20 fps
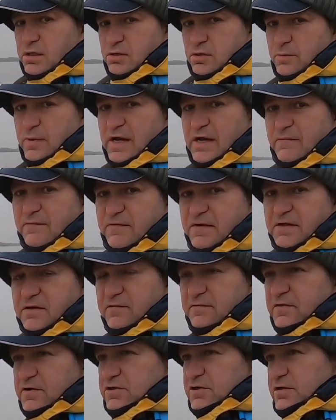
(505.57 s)
So when I'm feeder
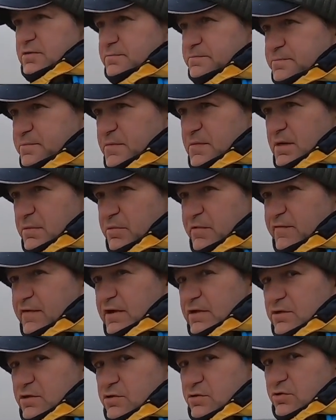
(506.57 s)
fishing, I prefer
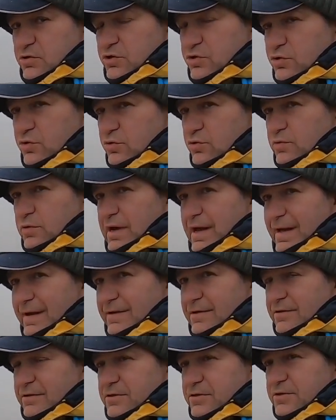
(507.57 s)
to use 2
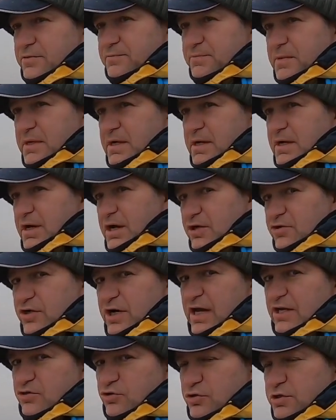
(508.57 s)
anchors. I
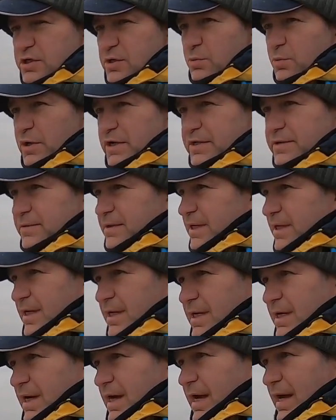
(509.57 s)
tried using one
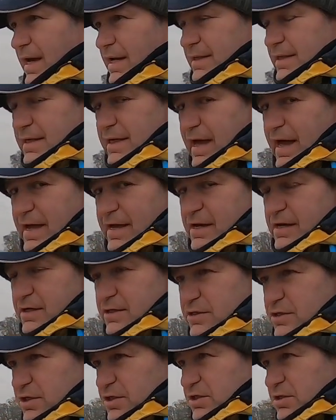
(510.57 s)
and the kayak
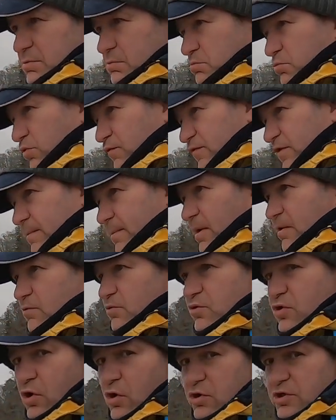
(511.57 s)
just moves about
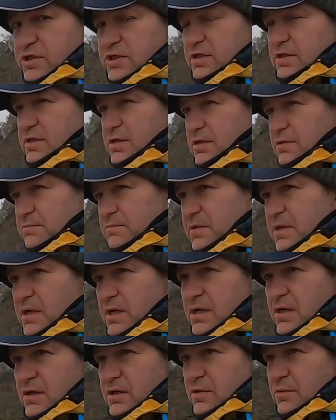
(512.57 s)
constantly,
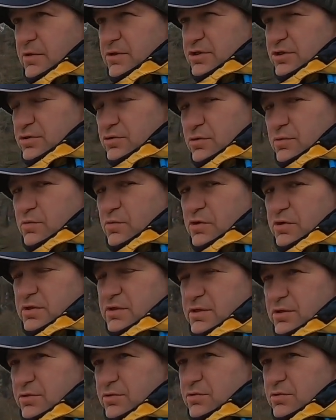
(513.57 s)
which you don't want
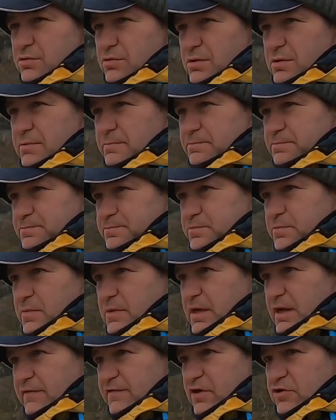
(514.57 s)
to do
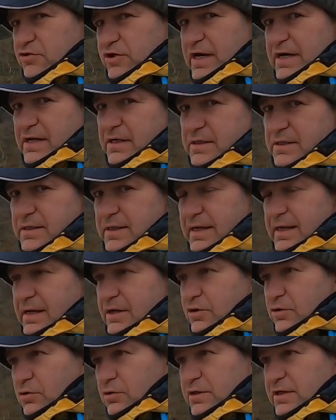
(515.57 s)
if you're trying to stay in
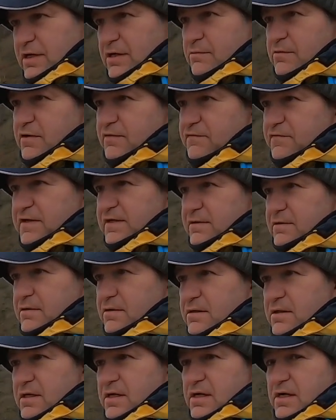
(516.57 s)
contact with your feeder.
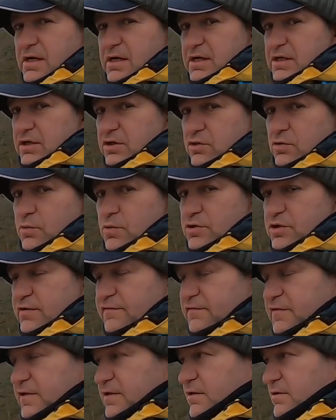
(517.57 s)
You don't want your
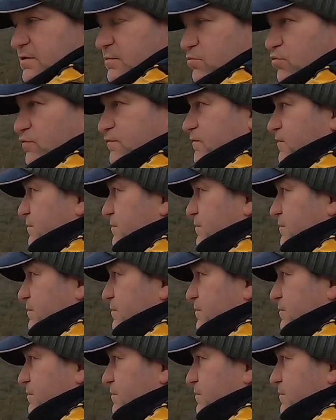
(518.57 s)
feeder to move.